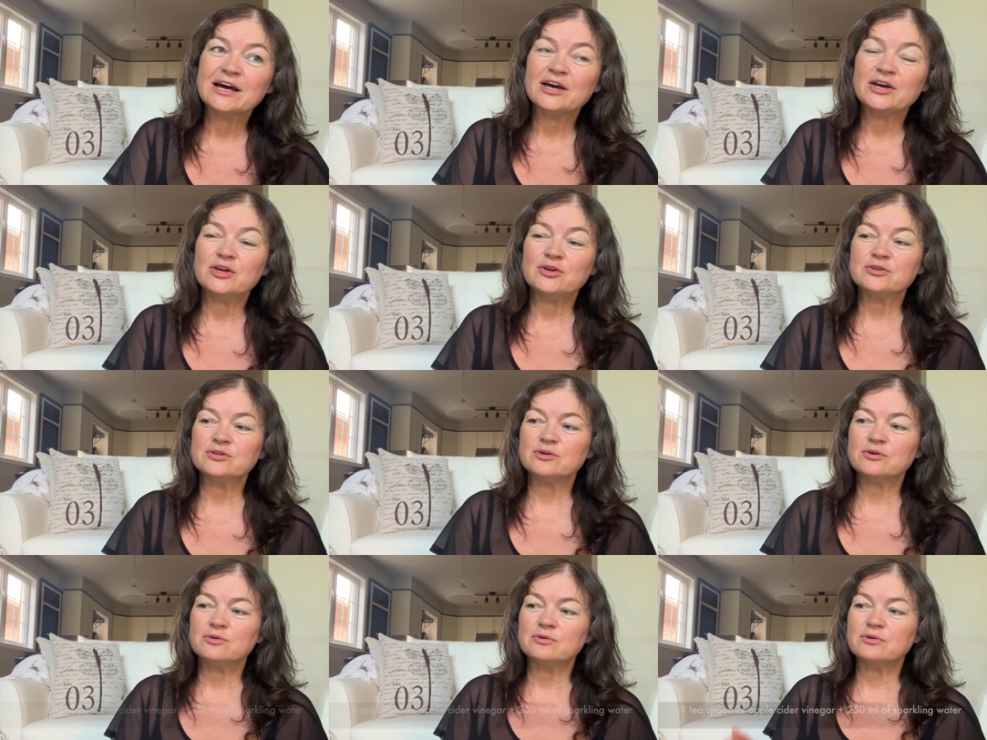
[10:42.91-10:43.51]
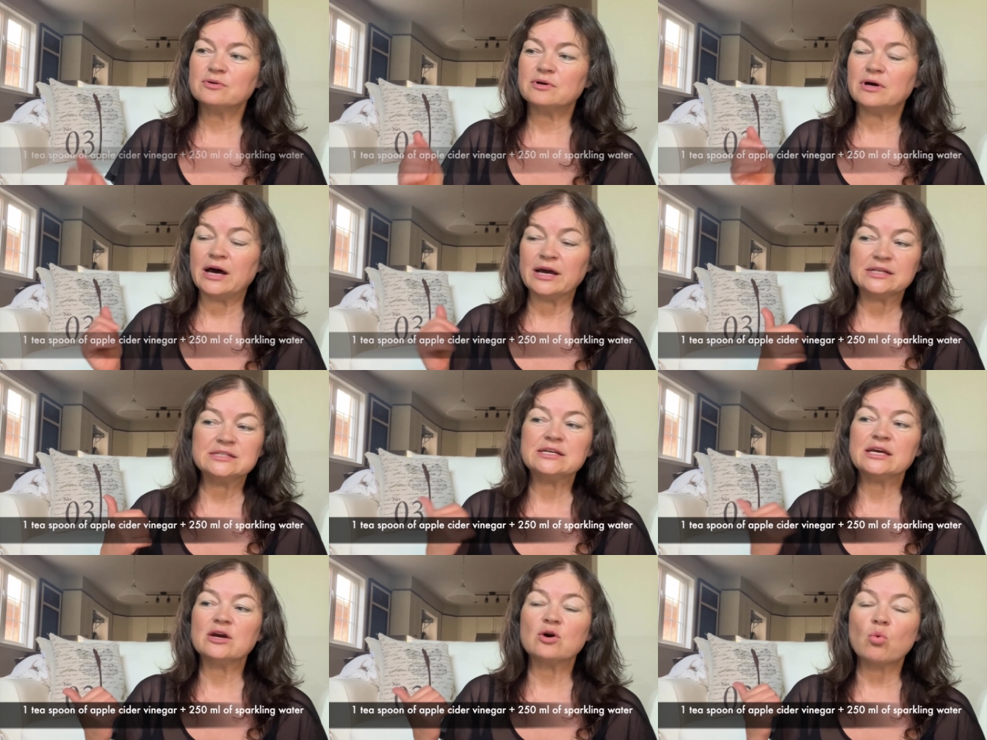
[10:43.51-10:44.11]
I
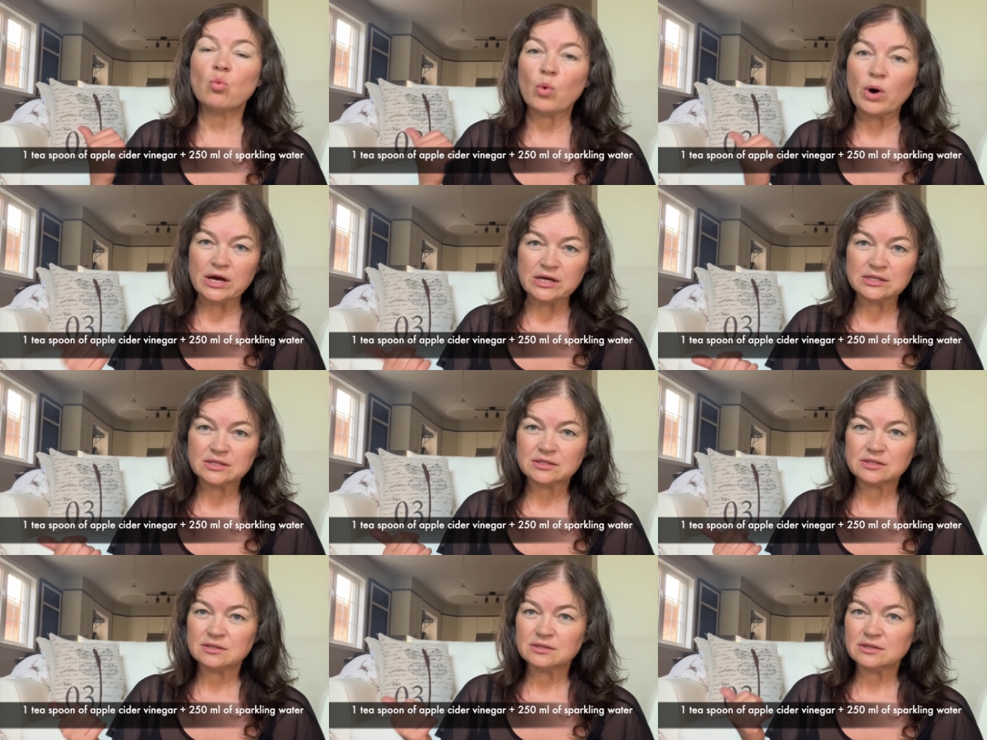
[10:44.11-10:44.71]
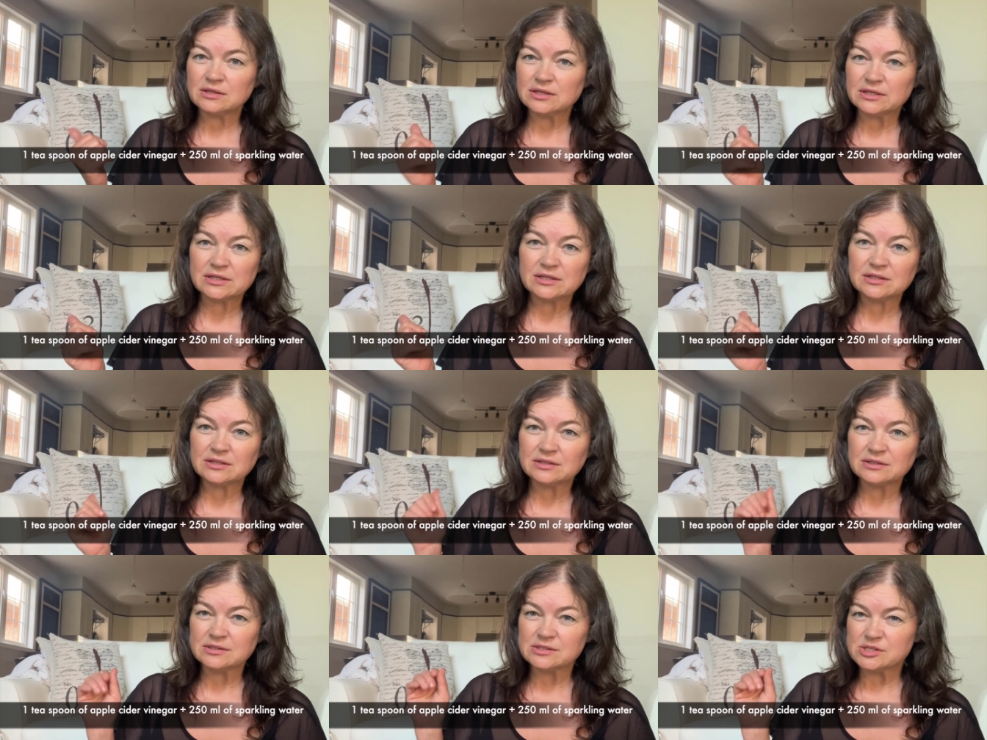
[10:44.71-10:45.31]
take one
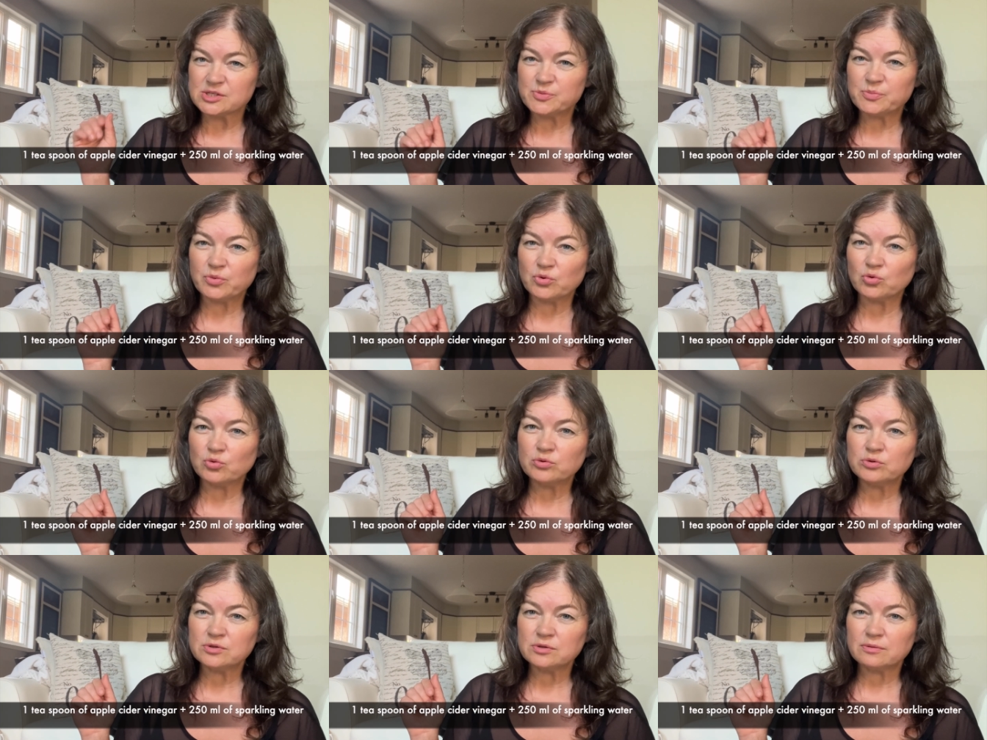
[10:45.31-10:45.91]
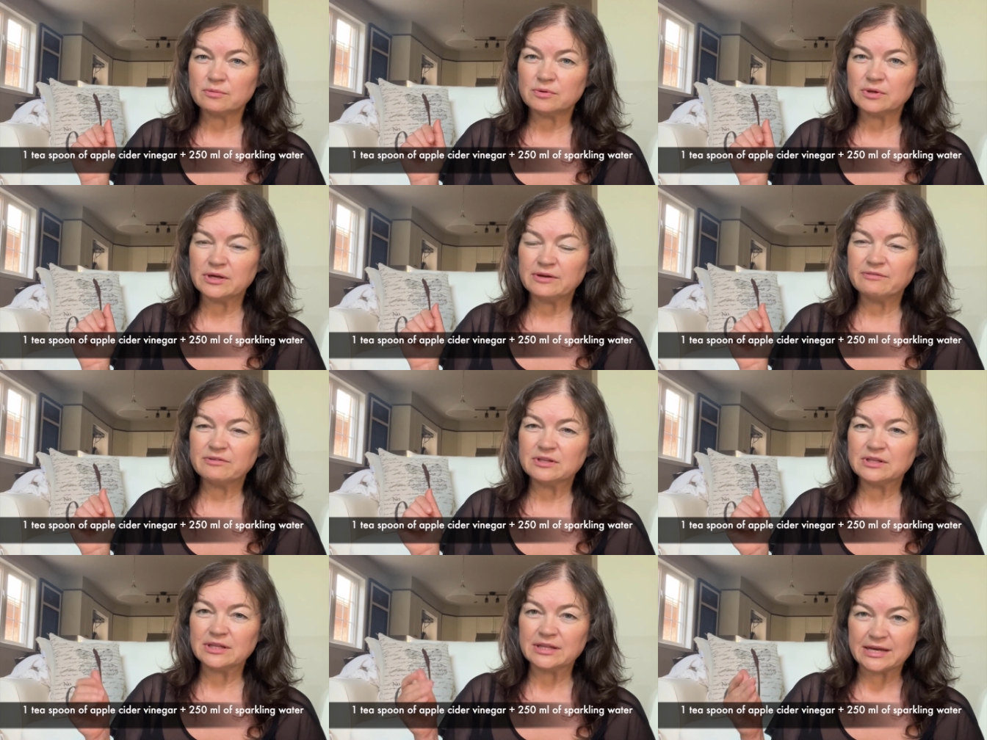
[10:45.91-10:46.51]
little spoon,
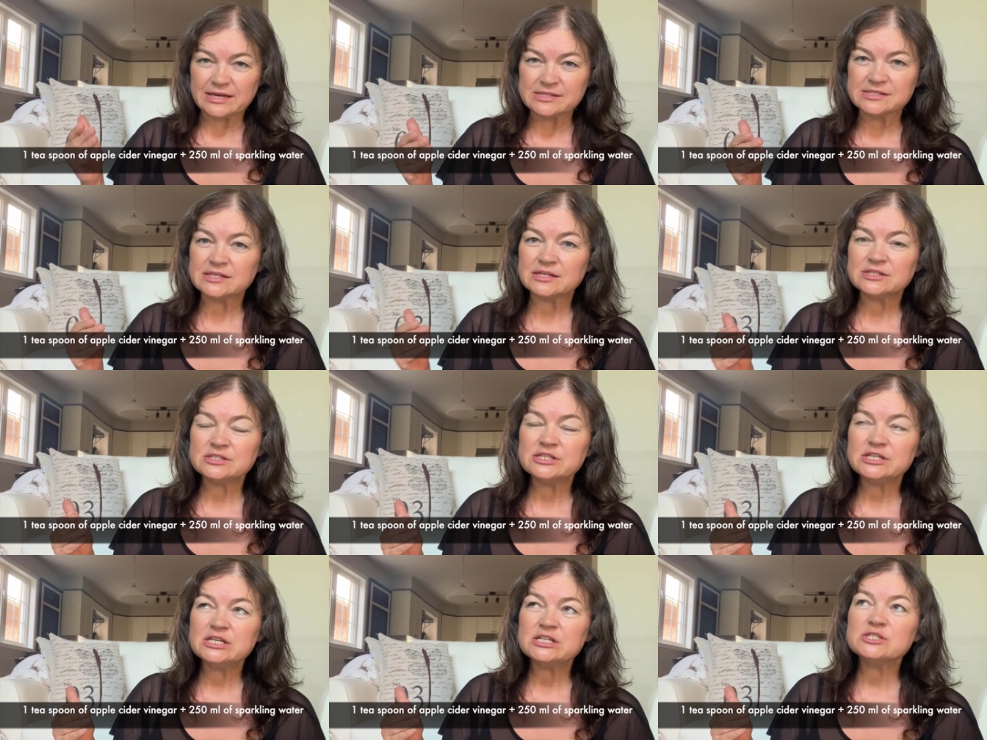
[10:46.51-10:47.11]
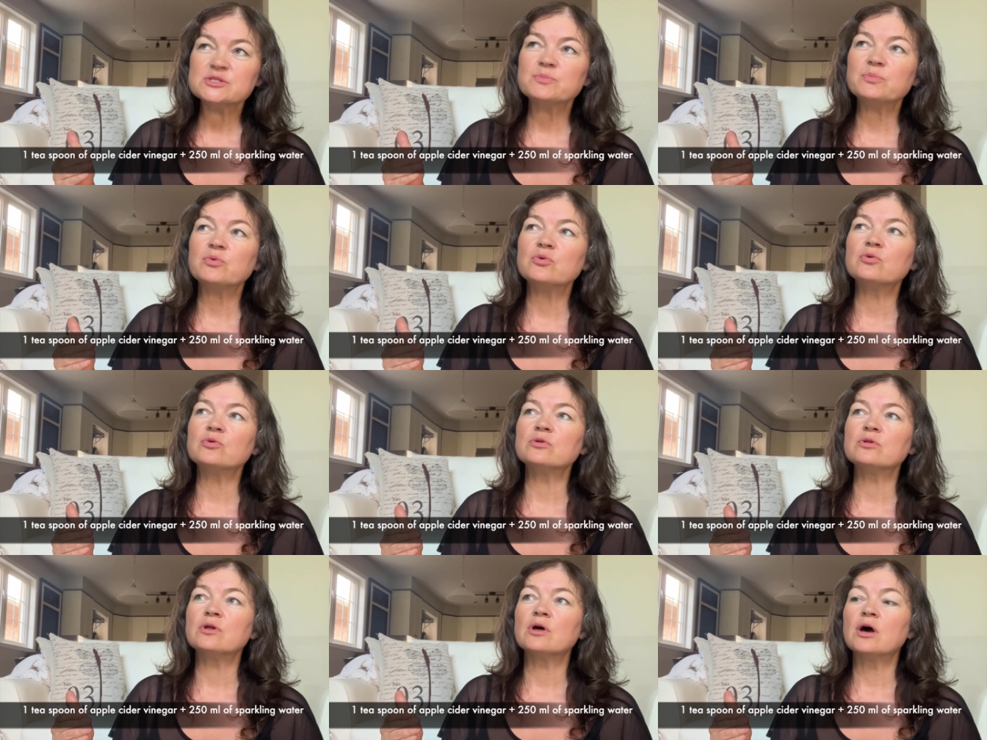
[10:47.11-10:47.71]
even less than
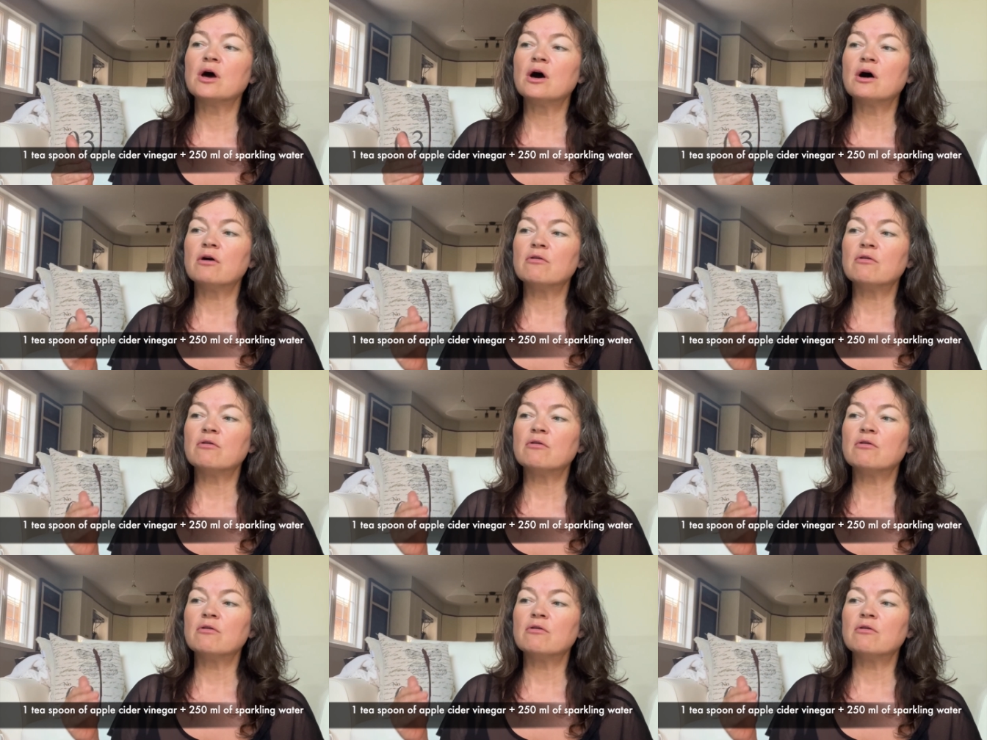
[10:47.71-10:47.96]
teaspoon,